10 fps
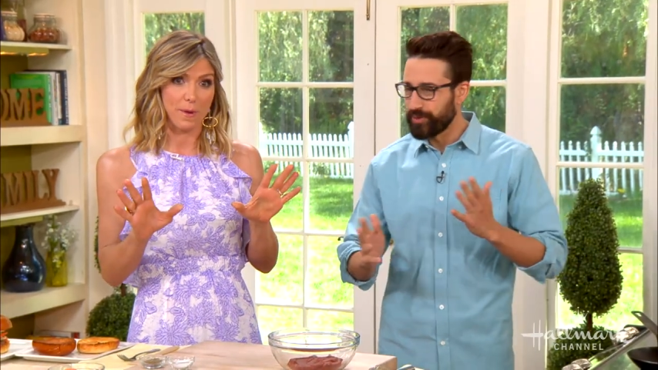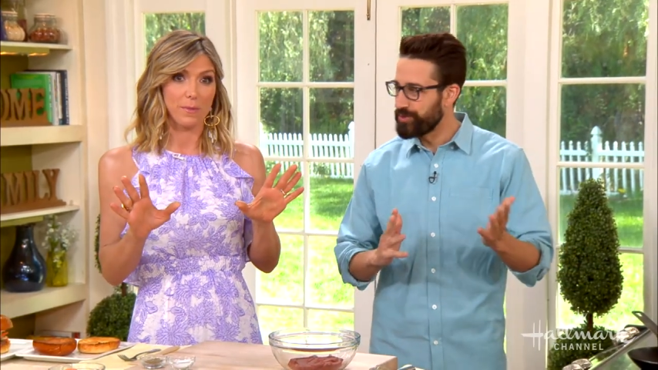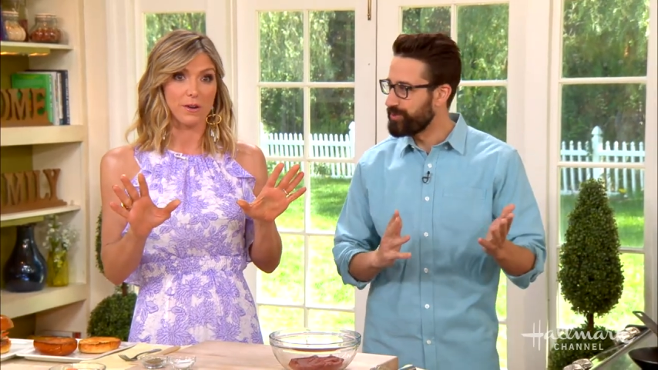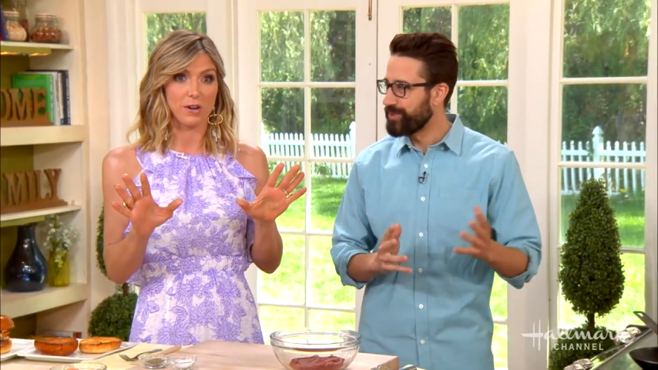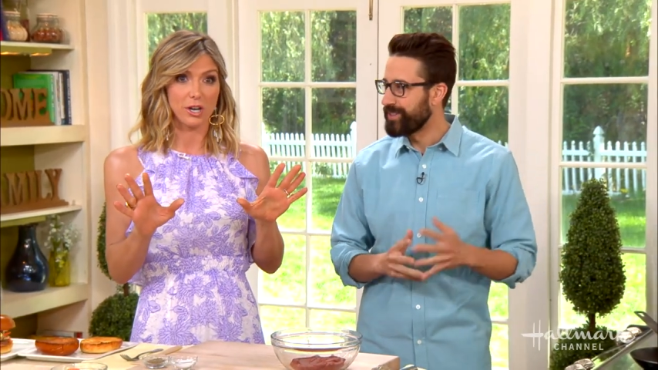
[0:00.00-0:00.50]

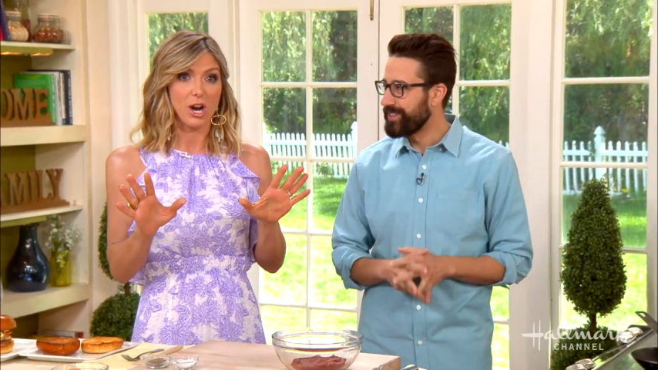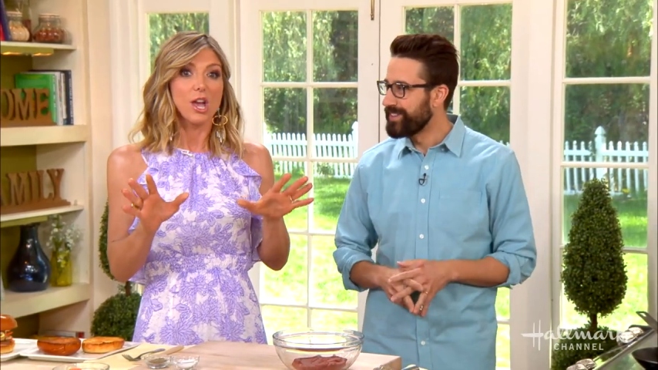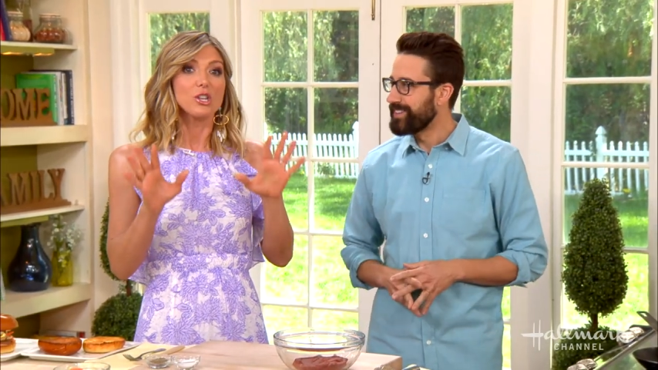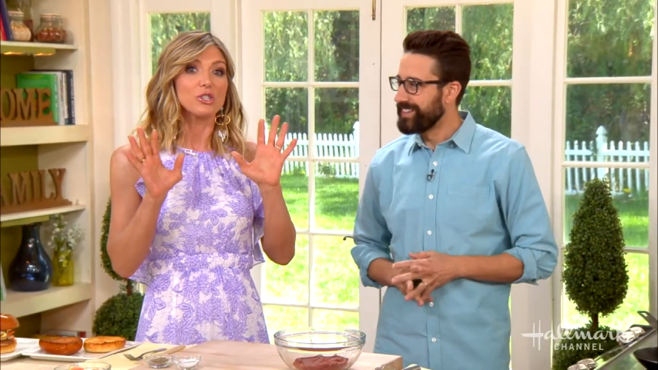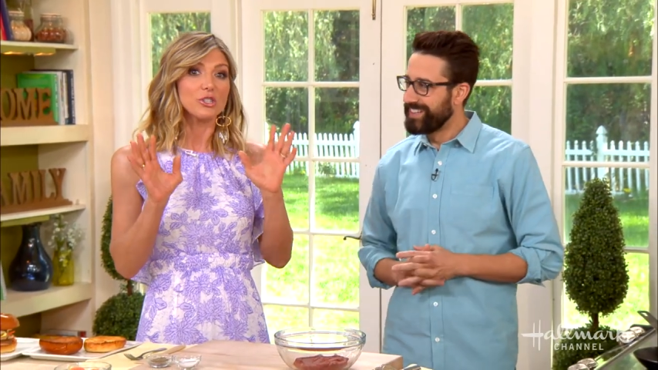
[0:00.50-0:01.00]
Speaker 1: burger.
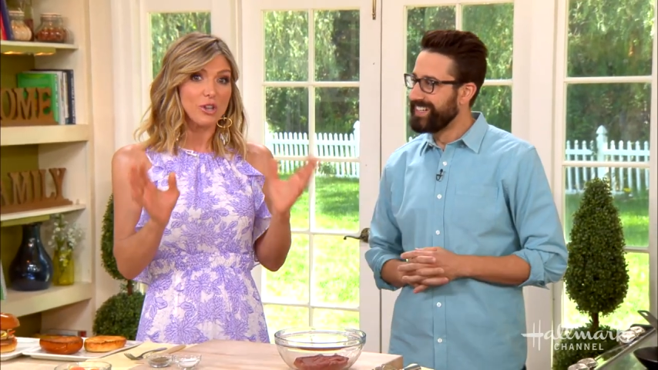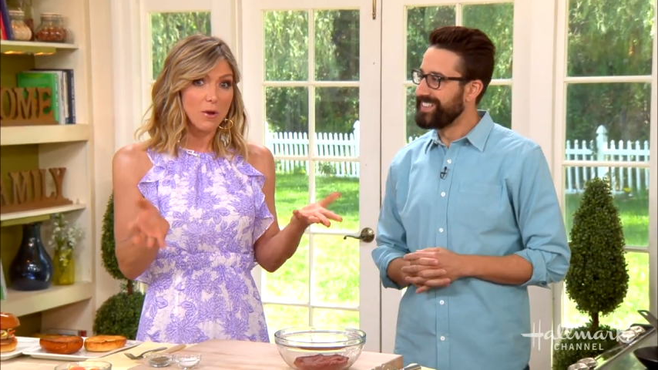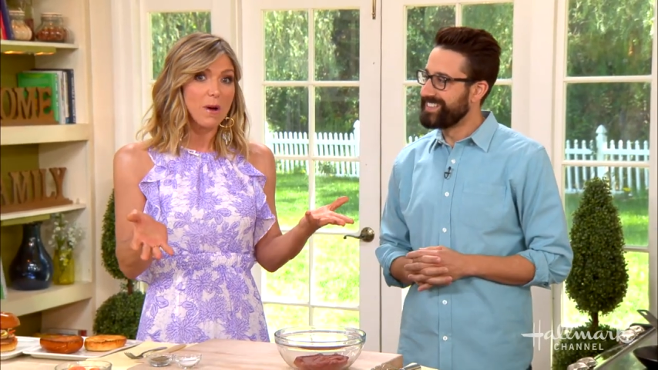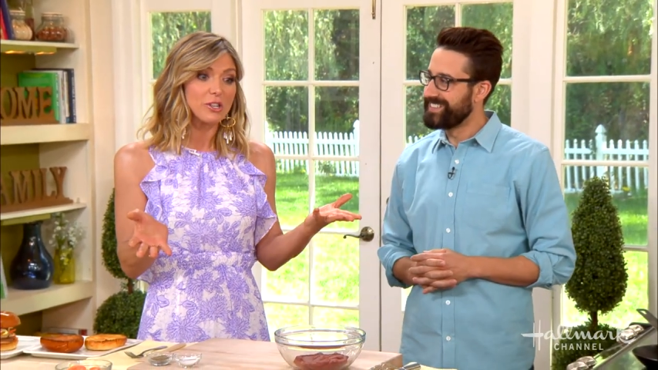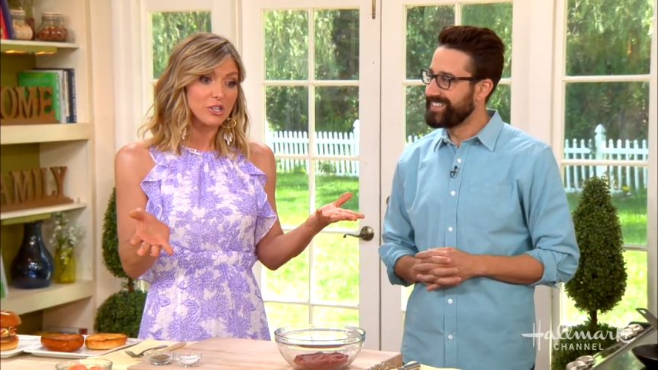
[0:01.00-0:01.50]
Okay. So
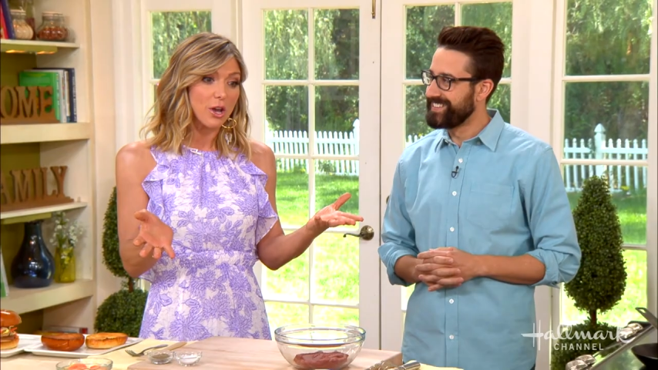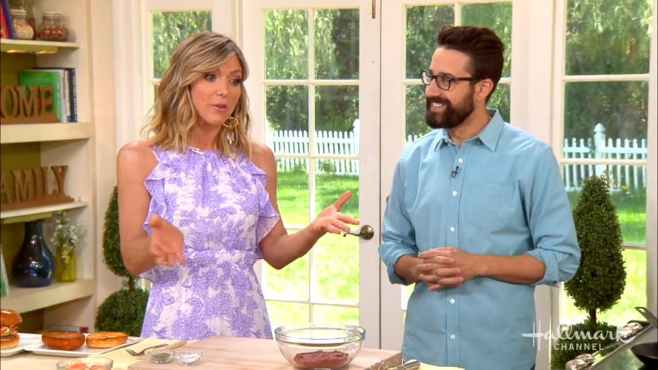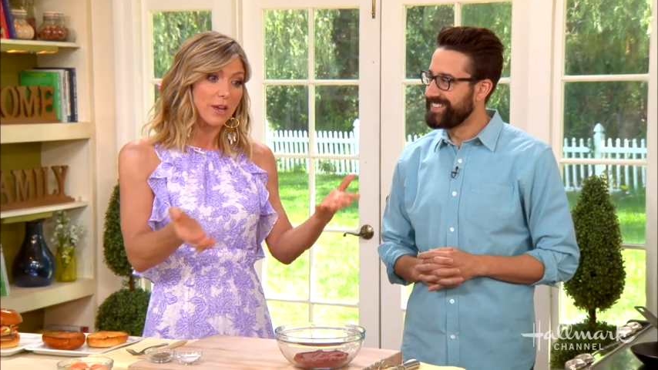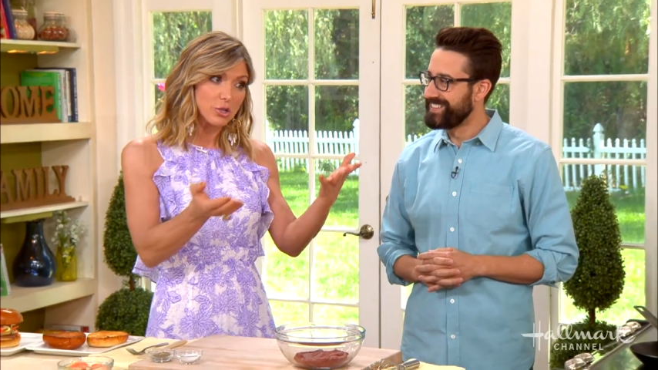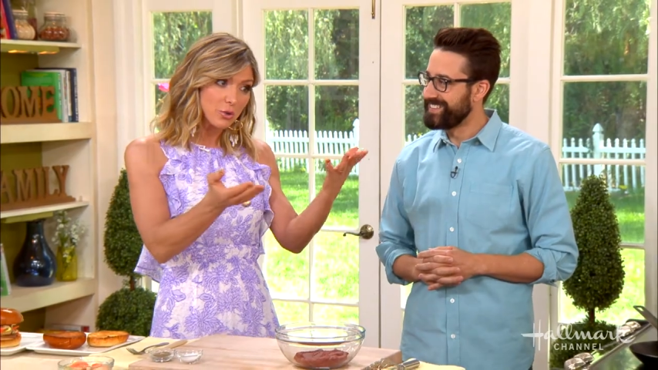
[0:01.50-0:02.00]
much so
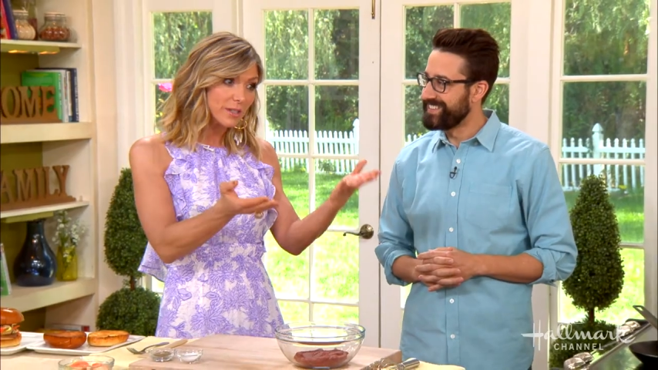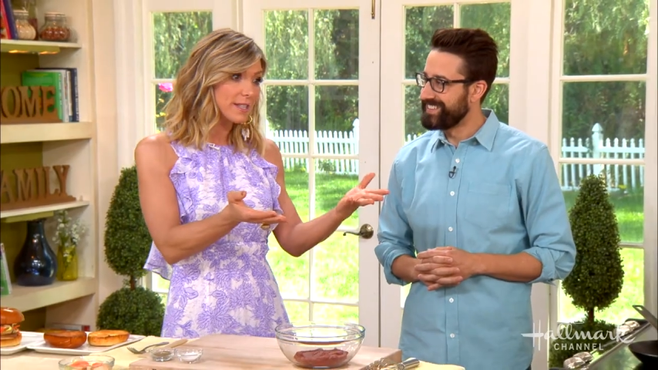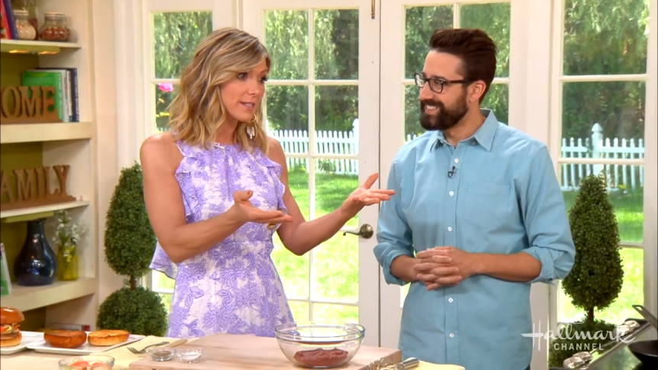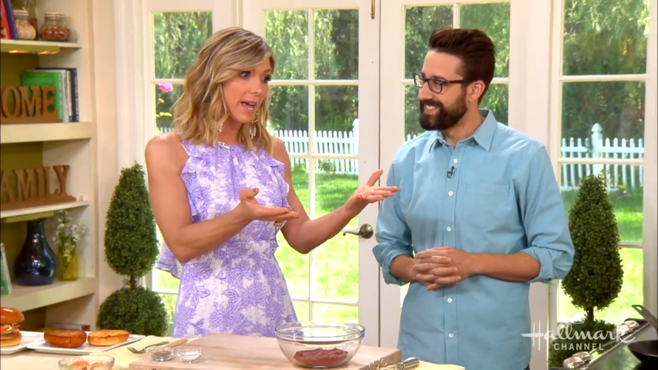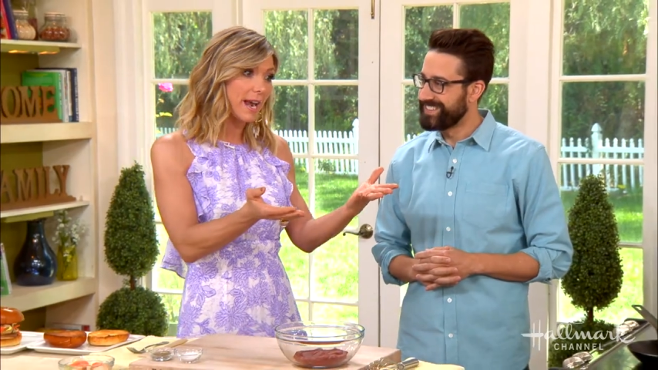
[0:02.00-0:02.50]
that
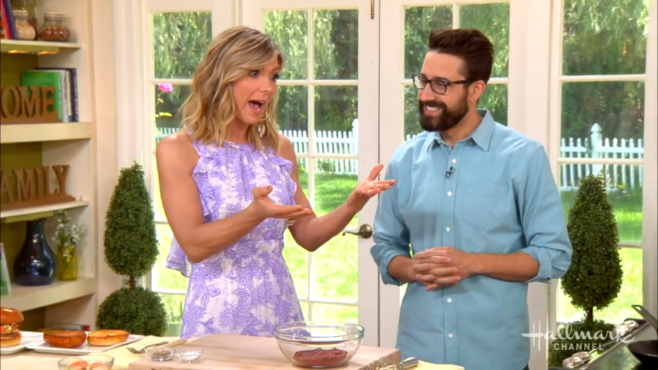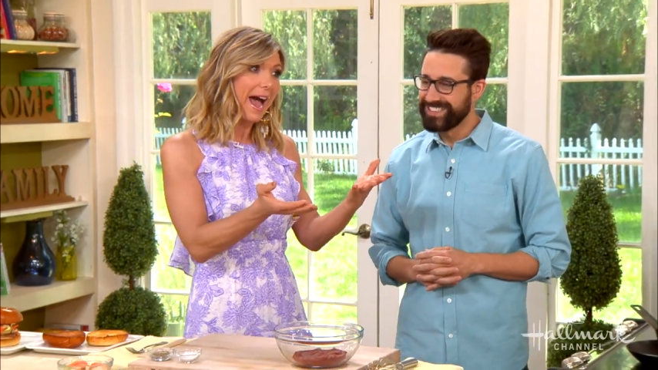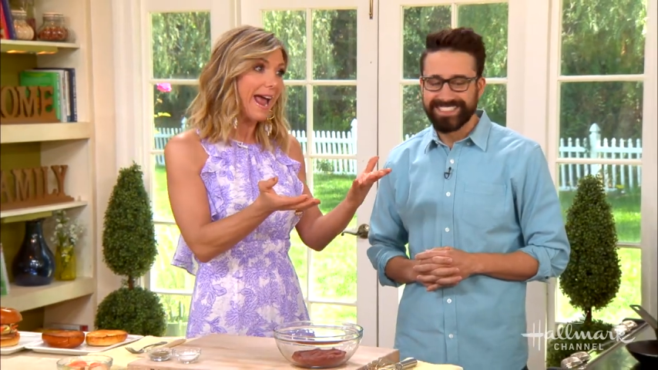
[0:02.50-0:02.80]
Julian said, I